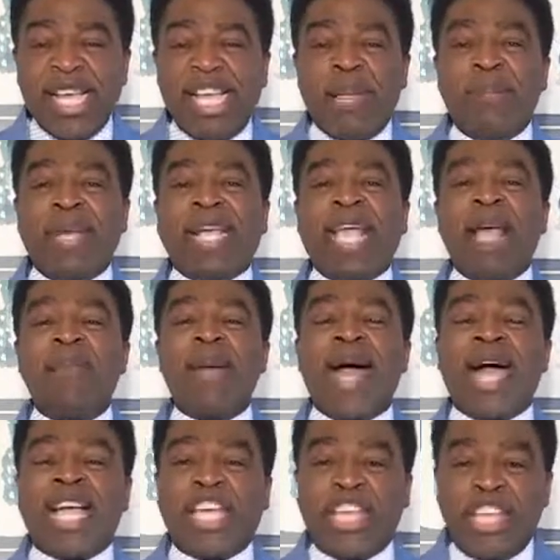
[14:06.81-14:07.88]
He became
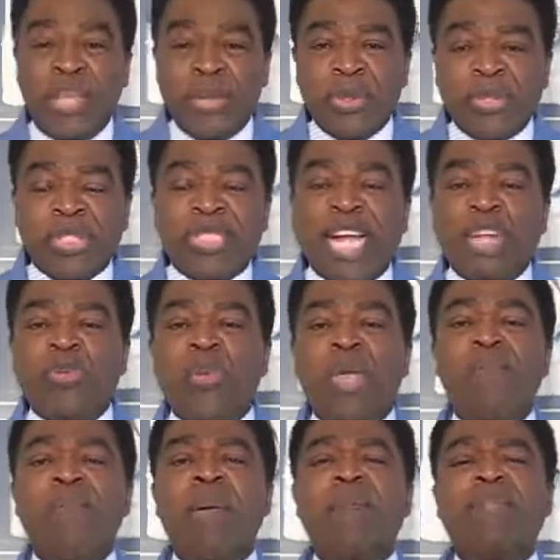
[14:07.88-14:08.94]
accused that
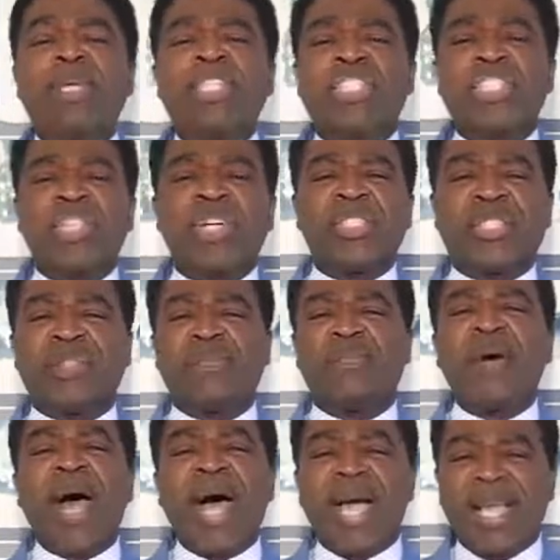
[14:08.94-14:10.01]
we may be
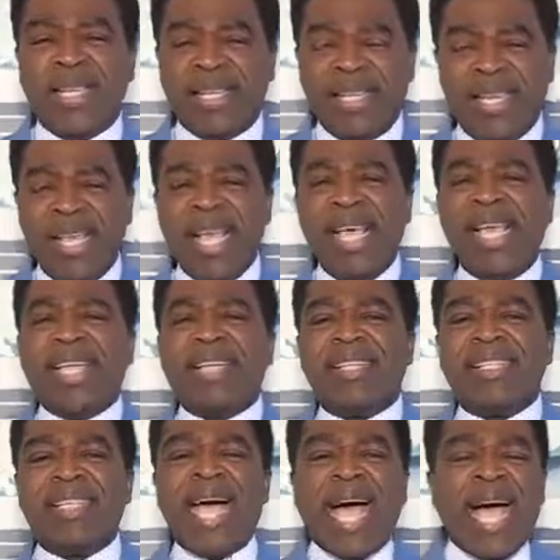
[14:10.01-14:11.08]
justified. He
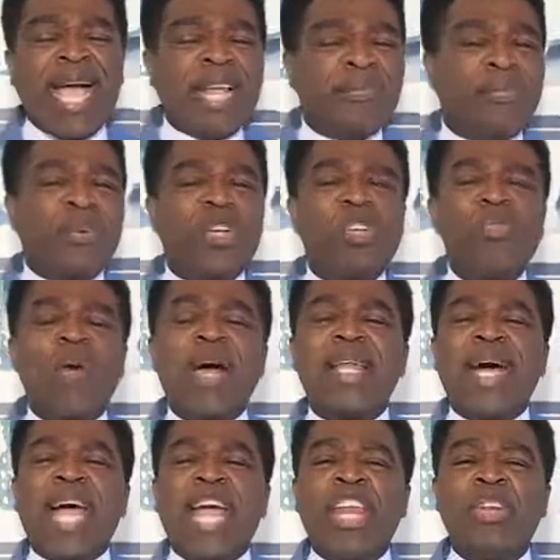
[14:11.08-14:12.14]
died for you
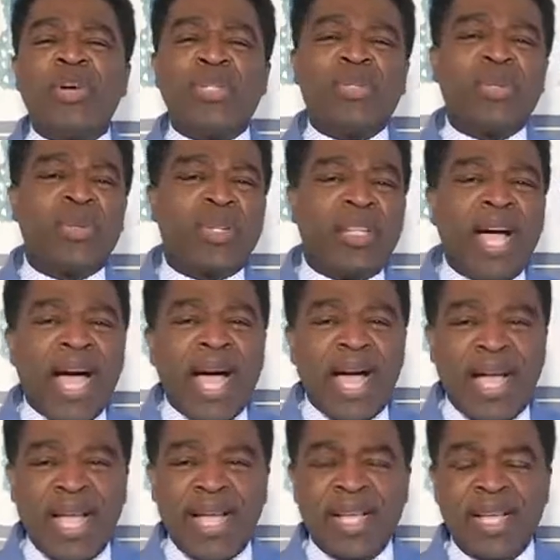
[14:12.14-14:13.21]
and I not to
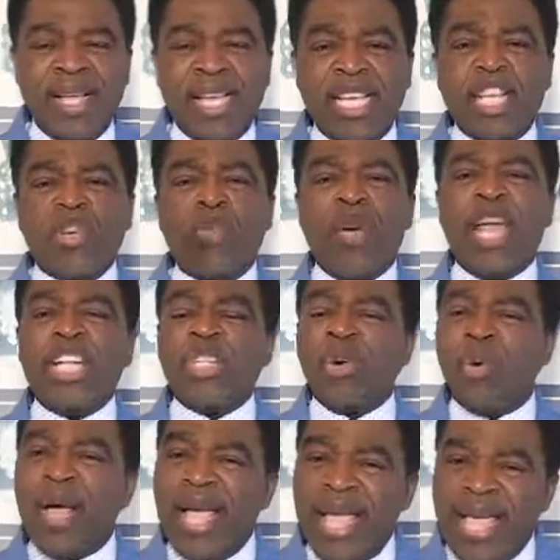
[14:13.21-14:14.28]
die. He went
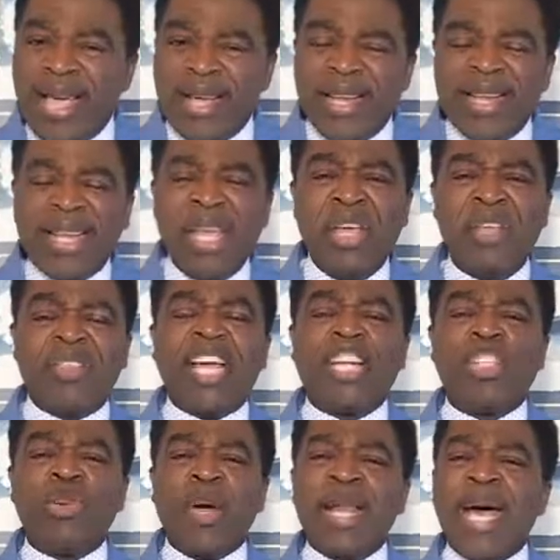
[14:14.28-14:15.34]
to hell
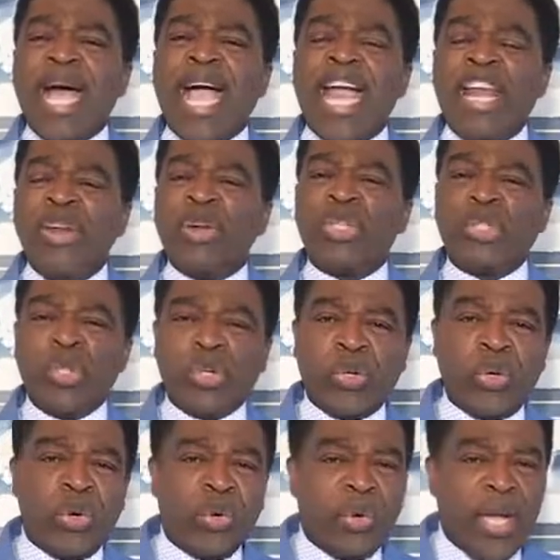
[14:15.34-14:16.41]
that you and I not to
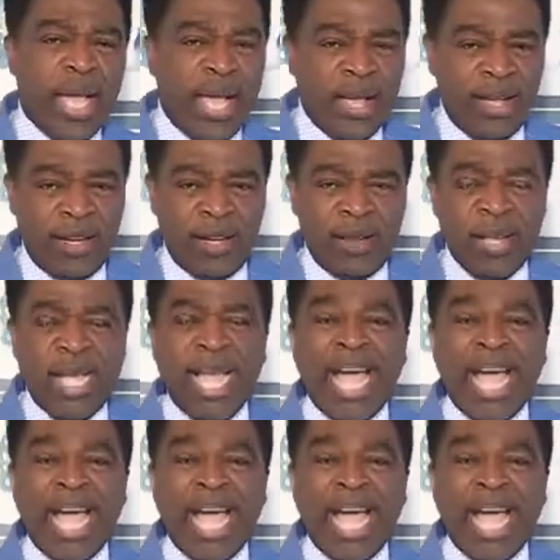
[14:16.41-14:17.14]
go to hell.